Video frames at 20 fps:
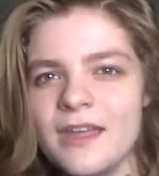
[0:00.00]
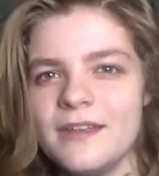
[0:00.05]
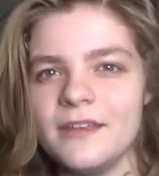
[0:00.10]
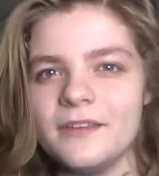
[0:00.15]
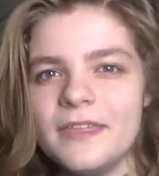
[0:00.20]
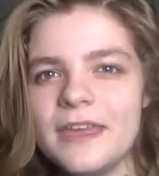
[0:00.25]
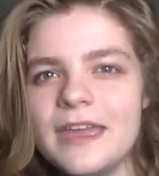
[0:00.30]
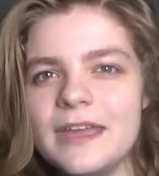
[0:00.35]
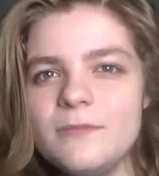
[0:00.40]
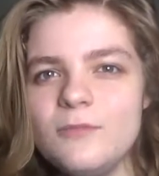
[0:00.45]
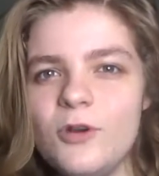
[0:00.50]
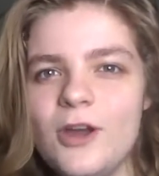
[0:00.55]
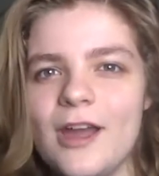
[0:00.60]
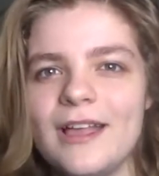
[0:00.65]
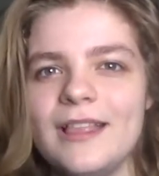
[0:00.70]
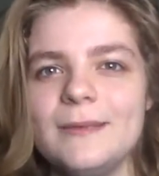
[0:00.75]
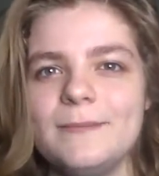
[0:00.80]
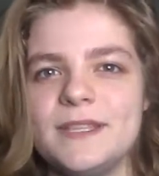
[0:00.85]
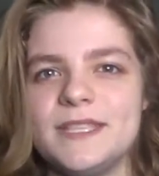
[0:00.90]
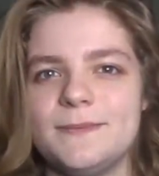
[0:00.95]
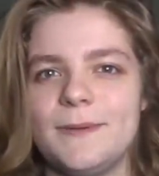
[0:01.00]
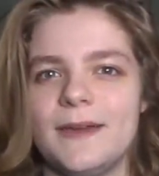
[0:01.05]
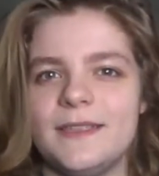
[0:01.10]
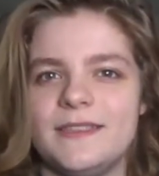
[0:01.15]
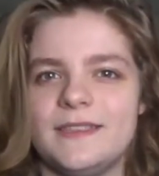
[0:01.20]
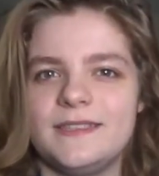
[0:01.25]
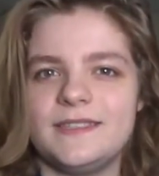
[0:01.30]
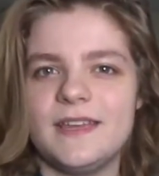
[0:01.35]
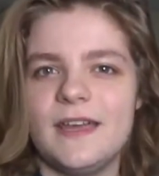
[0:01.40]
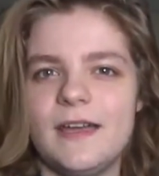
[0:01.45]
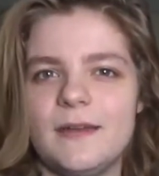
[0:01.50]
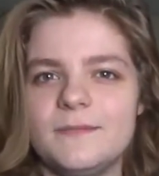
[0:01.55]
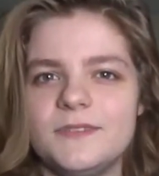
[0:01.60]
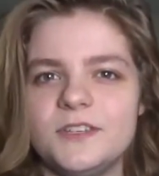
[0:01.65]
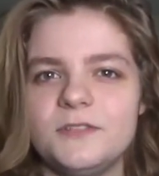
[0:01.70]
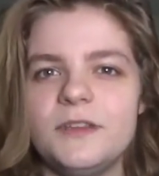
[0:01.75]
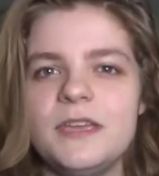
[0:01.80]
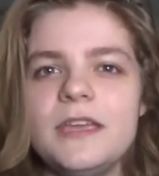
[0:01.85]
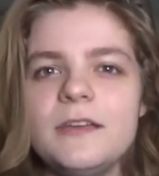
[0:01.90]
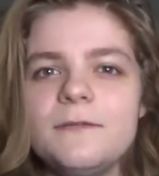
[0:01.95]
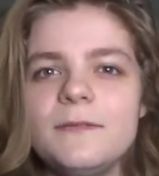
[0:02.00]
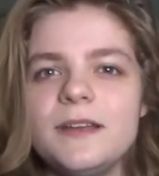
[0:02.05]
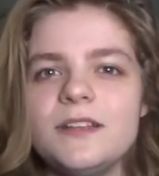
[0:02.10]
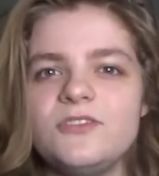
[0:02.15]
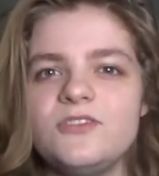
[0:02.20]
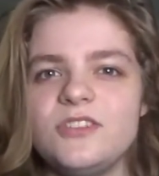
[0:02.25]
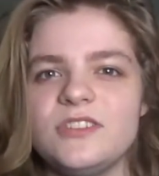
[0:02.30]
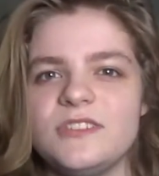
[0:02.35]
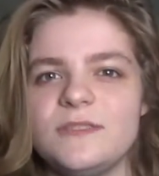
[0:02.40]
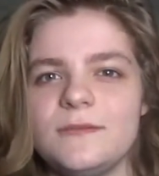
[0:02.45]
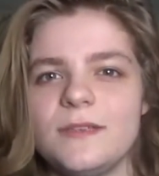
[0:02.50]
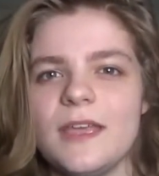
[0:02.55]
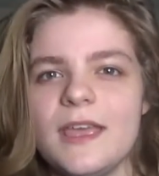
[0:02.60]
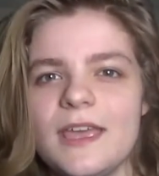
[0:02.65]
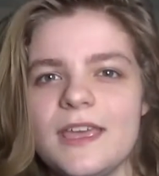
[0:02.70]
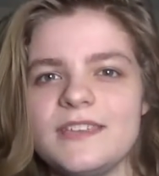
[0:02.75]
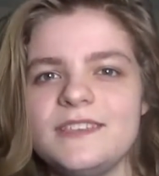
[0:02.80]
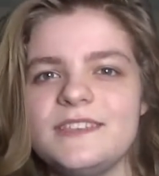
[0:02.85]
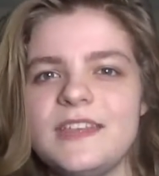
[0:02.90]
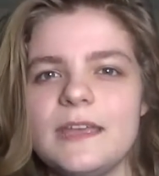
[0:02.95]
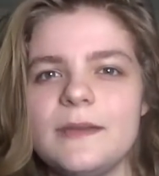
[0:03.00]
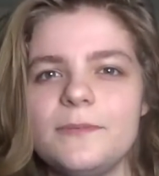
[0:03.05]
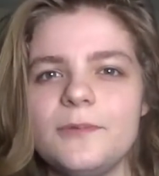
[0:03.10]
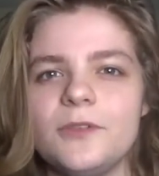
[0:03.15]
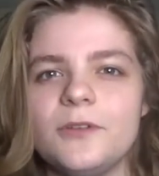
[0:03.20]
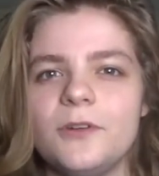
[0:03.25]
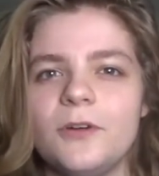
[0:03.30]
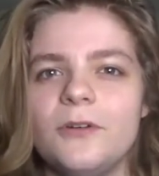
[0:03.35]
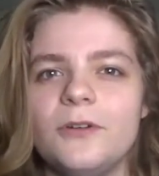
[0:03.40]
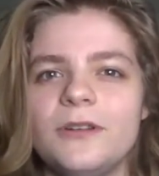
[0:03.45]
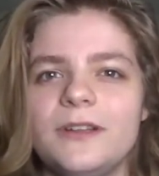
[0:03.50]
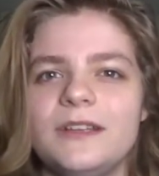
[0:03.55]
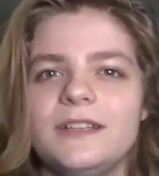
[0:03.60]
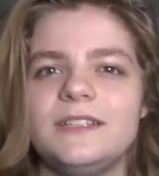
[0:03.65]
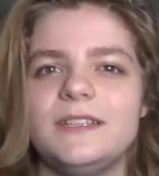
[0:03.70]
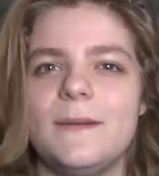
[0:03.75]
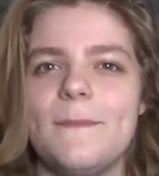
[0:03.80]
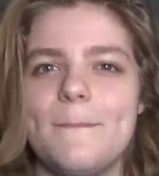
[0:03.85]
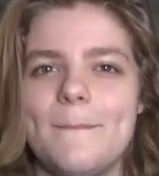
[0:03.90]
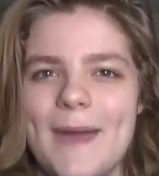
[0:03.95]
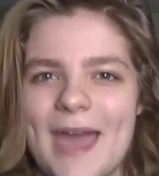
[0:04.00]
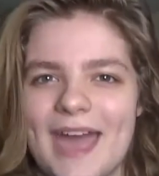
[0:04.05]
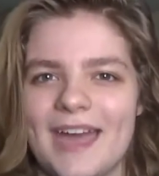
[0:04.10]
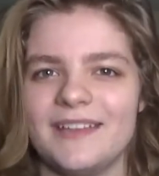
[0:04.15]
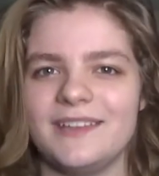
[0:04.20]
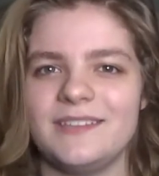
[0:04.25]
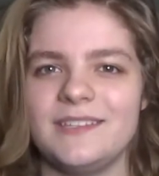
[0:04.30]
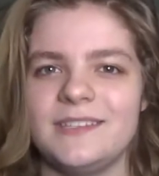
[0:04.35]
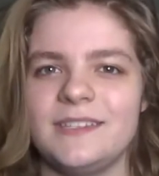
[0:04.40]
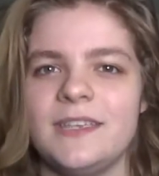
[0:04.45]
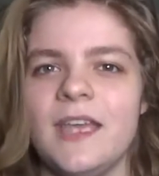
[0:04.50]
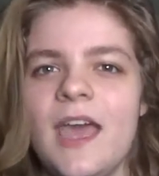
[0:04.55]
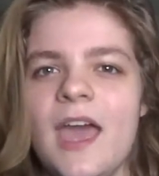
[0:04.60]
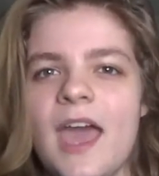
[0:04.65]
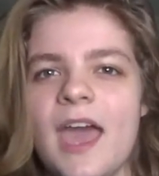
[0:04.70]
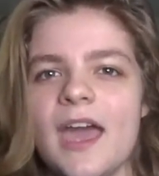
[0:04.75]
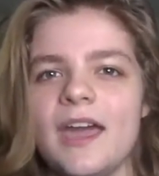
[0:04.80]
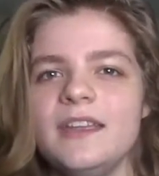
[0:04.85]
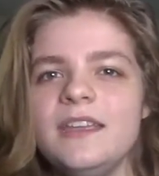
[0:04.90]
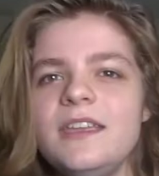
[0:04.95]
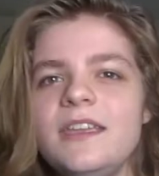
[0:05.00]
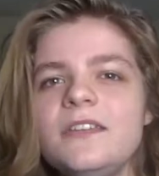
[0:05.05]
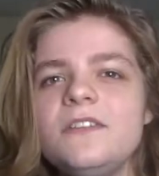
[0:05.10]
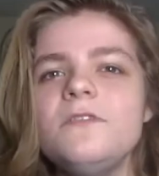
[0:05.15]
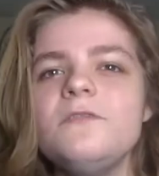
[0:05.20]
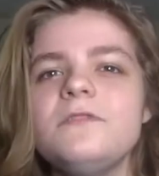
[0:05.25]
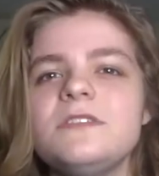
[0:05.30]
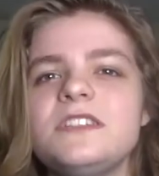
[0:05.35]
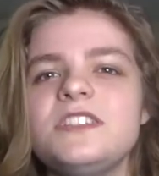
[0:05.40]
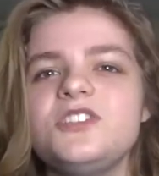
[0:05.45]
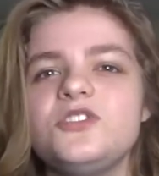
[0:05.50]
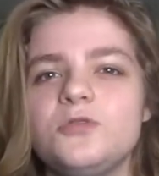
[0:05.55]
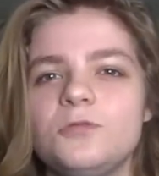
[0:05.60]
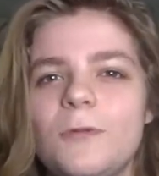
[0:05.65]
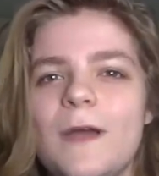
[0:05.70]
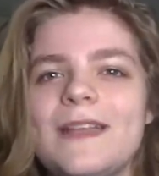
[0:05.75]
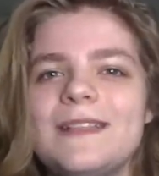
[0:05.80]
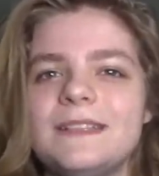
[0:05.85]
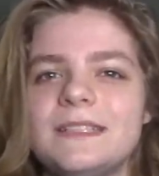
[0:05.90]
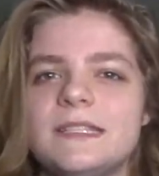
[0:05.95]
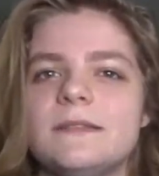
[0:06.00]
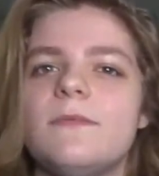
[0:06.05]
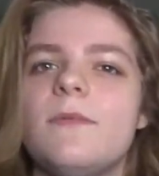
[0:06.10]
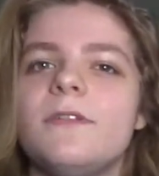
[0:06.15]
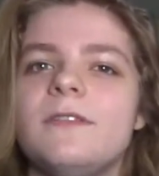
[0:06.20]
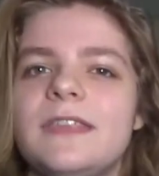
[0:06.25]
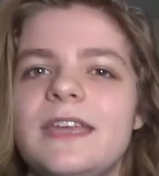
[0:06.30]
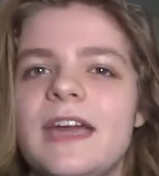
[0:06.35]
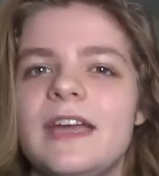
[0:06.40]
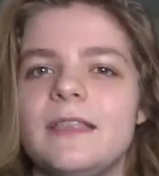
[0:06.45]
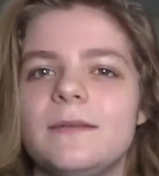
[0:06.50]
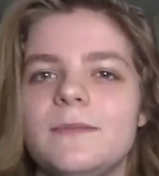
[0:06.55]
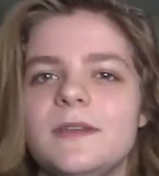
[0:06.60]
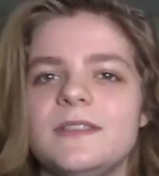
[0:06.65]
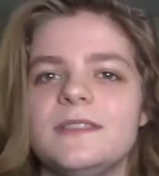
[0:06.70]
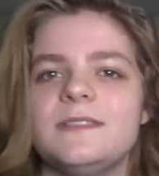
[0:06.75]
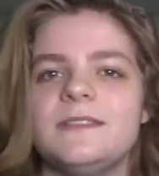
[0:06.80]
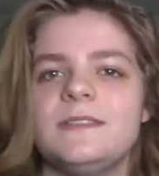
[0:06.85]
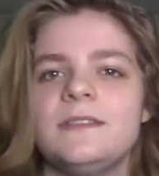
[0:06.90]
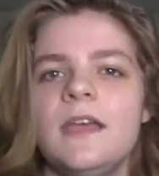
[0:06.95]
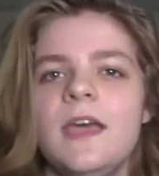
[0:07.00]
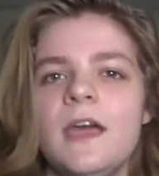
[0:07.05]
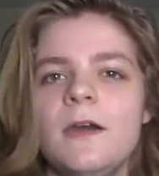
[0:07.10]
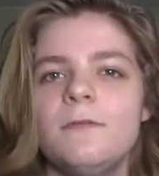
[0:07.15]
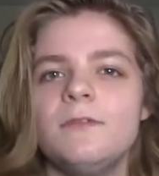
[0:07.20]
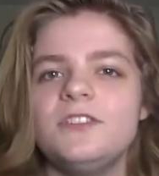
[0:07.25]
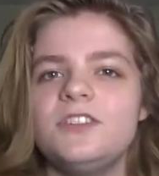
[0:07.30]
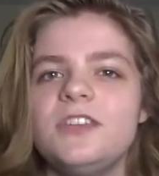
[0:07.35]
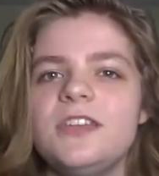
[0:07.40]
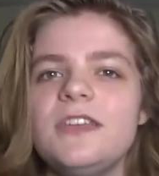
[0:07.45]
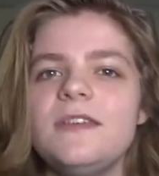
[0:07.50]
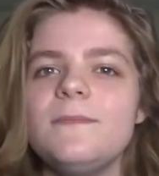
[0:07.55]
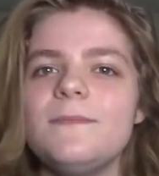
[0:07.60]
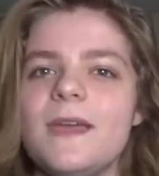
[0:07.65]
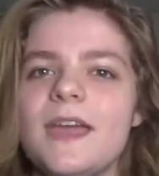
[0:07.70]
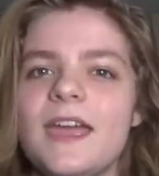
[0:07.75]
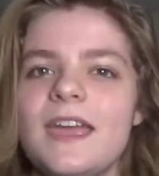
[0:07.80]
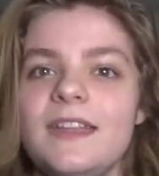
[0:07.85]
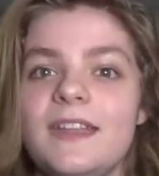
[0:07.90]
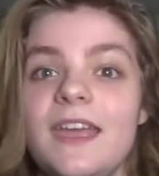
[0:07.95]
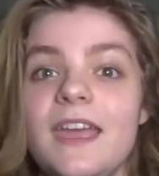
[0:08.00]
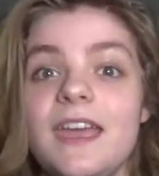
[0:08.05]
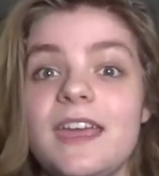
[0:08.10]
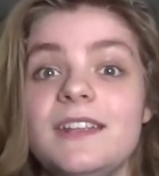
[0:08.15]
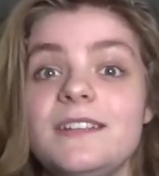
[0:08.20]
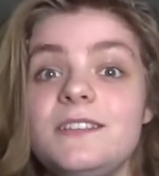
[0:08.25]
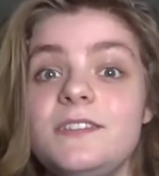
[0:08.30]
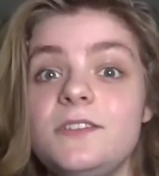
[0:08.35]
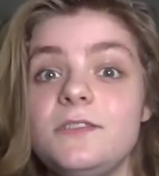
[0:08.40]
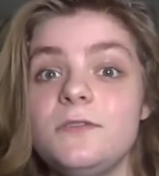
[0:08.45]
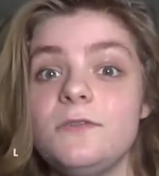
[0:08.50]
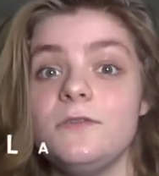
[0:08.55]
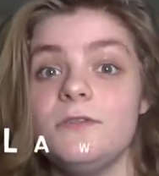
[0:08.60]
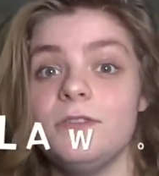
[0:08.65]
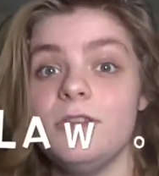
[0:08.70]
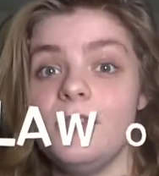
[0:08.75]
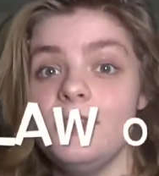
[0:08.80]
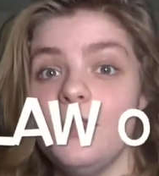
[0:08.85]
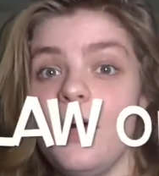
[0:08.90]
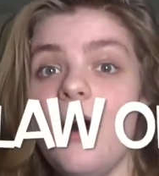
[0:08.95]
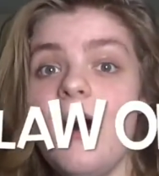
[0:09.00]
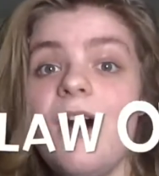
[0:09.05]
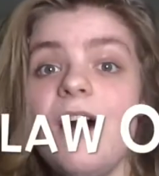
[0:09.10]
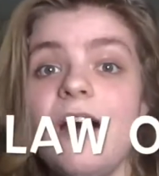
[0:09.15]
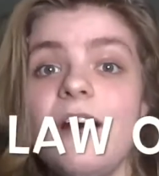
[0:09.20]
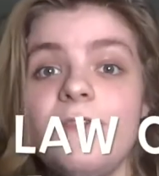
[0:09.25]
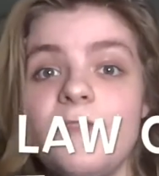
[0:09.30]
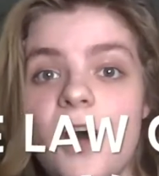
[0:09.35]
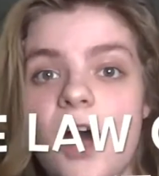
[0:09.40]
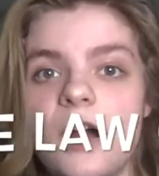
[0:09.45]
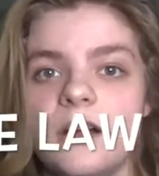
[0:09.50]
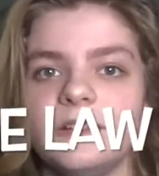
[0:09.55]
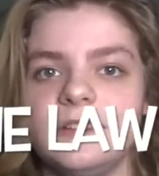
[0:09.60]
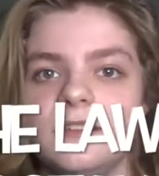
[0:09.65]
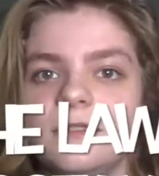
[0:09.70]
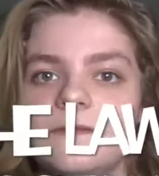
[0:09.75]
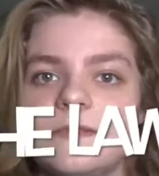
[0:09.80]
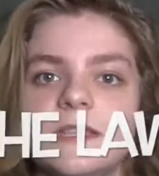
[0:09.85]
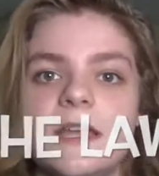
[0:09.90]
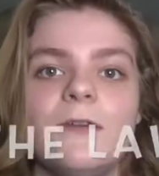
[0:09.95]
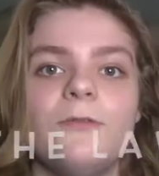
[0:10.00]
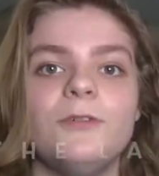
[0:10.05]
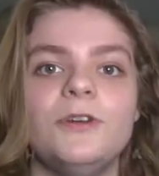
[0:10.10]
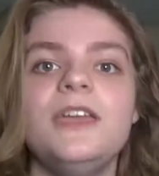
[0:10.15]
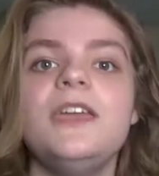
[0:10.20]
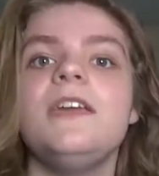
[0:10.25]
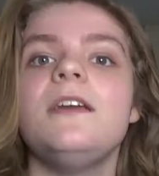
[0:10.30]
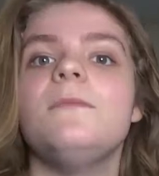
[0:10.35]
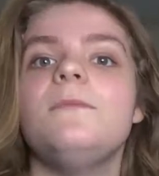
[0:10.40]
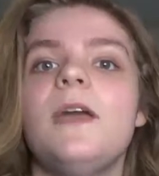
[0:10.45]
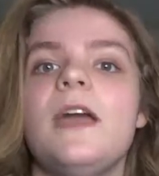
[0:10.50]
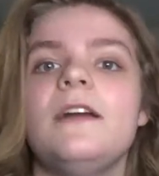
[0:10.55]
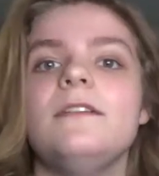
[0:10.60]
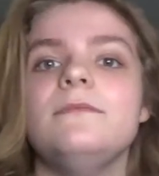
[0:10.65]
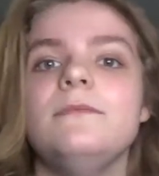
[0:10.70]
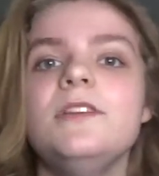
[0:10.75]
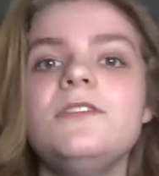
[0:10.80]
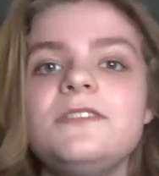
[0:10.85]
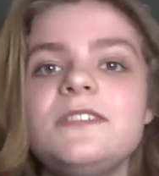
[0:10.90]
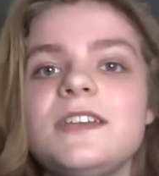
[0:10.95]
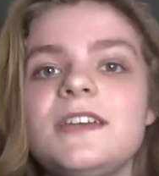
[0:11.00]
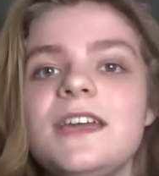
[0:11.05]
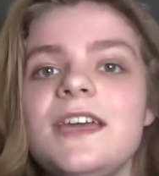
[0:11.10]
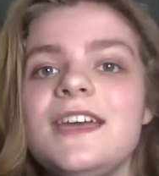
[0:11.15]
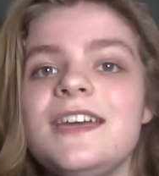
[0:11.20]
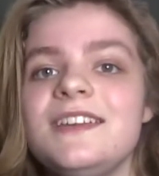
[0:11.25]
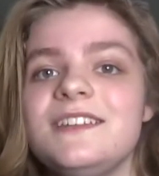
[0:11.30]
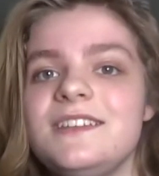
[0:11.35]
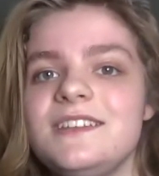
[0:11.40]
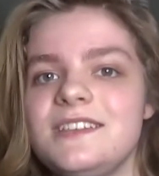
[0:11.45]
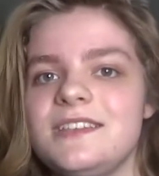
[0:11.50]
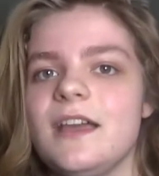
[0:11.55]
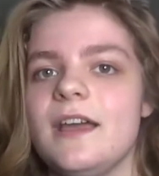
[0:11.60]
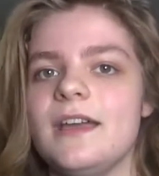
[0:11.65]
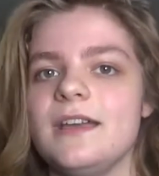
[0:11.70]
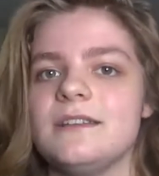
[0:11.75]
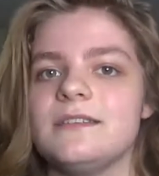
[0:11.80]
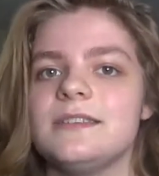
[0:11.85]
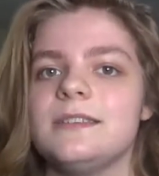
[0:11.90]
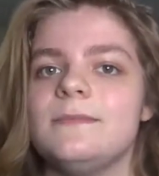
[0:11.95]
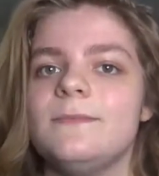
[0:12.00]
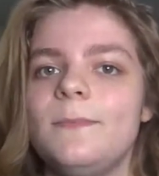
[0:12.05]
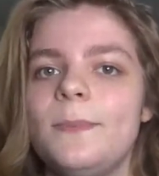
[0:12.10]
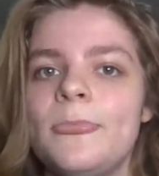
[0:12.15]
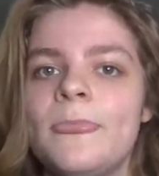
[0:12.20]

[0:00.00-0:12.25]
Now they had more elements by this time, so he arranged his table according to mass. And he noticed trends among the elements, which he made into the law of octaves, where he compared music to science.